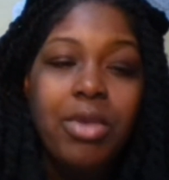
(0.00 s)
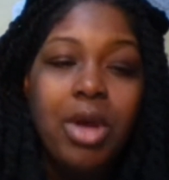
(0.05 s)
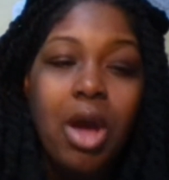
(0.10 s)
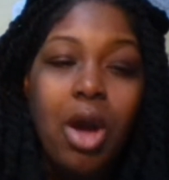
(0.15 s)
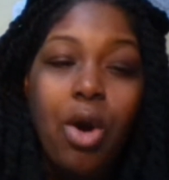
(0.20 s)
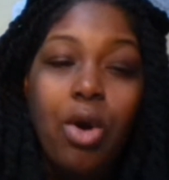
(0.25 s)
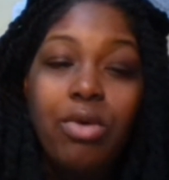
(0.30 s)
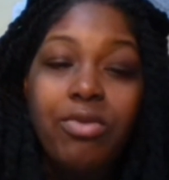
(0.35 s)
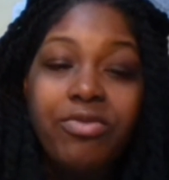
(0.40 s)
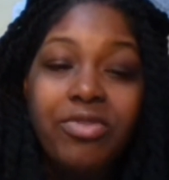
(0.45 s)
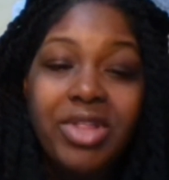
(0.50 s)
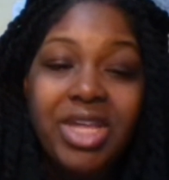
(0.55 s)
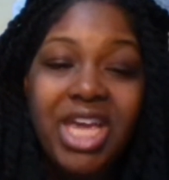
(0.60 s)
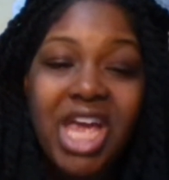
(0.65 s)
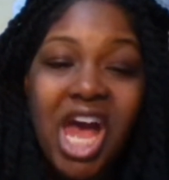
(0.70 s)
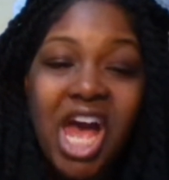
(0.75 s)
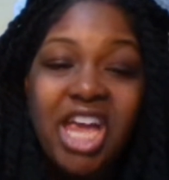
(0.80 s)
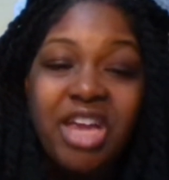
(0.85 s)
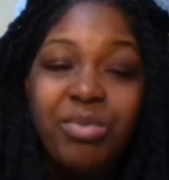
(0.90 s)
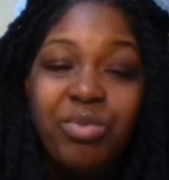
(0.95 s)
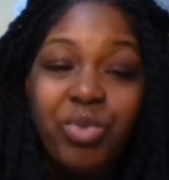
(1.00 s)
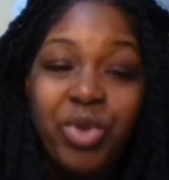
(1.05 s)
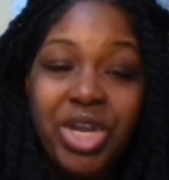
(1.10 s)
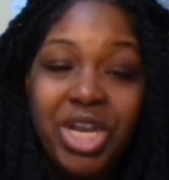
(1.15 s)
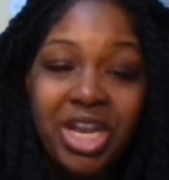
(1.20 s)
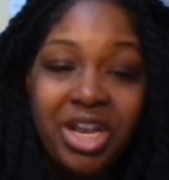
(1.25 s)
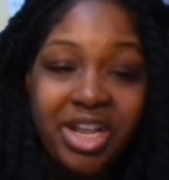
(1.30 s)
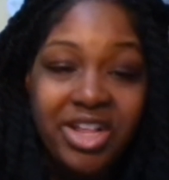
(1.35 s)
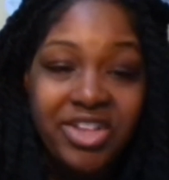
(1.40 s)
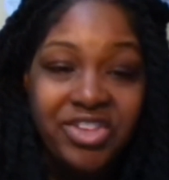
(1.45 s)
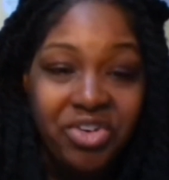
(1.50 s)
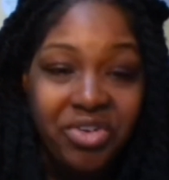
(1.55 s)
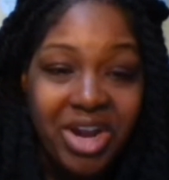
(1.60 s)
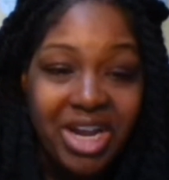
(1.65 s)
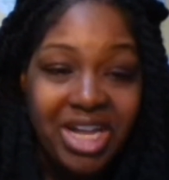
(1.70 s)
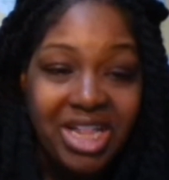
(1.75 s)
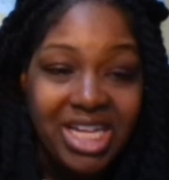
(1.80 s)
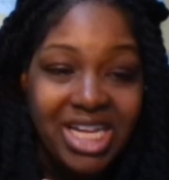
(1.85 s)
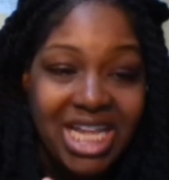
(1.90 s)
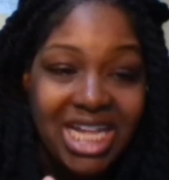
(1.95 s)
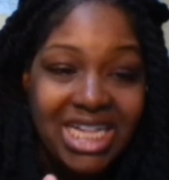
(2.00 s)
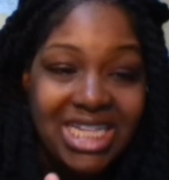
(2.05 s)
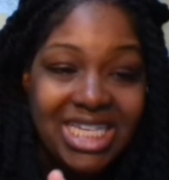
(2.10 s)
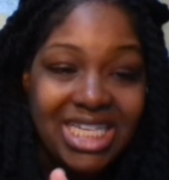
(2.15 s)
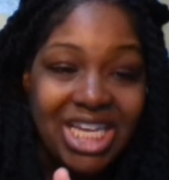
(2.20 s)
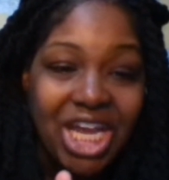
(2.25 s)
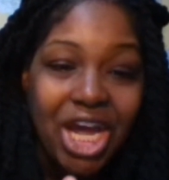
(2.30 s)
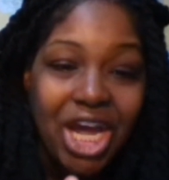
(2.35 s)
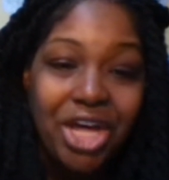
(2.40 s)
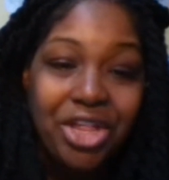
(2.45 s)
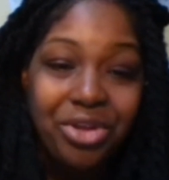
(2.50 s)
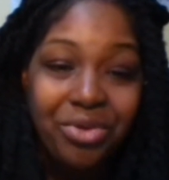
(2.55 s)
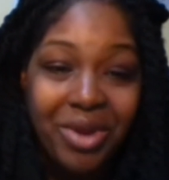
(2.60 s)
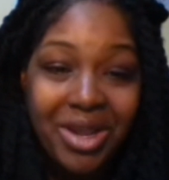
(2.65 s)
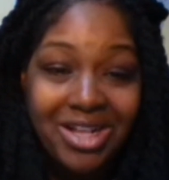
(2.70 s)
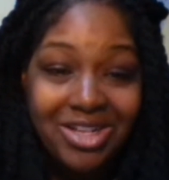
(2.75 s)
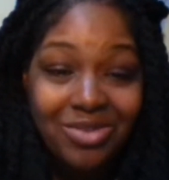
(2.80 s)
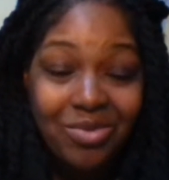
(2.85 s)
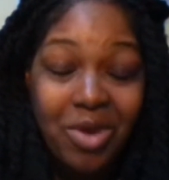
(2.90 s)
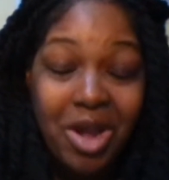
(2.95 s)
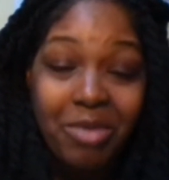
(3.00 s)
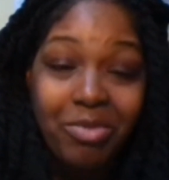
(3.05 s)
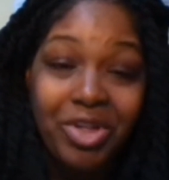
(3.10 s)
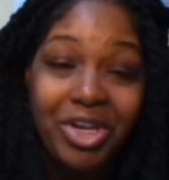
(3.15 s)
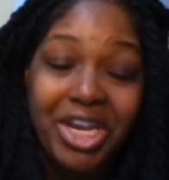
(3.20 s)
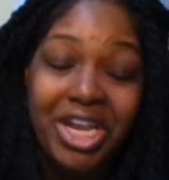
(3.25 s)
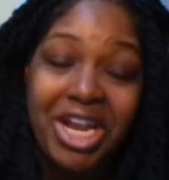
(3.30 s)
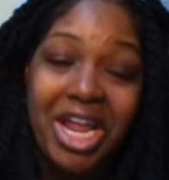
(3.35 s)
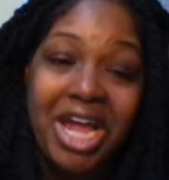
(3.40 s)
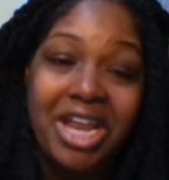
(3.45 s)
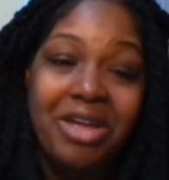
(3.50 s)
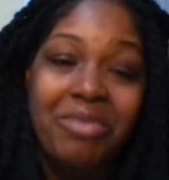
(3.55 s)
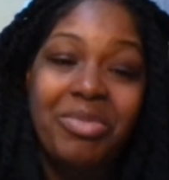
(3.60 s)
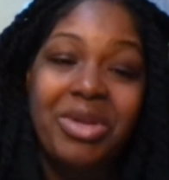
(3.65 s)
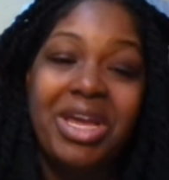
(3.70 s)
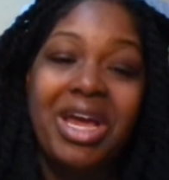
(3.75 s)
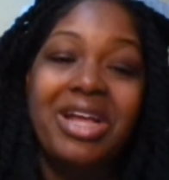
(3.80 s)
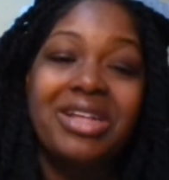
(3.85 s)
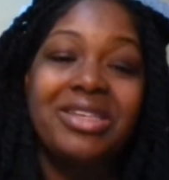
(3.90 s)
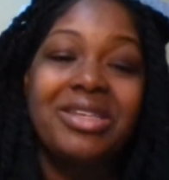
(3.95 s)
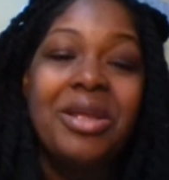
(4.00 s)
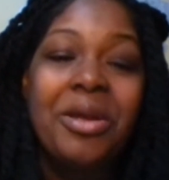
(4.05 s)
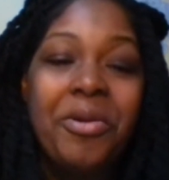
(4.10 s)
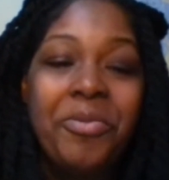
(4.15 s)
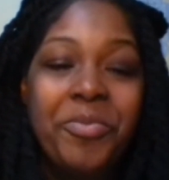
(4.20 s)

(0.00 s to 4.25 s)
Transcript: hopefully I'm reading this correctly. That's the other reason why I'm looking at it, because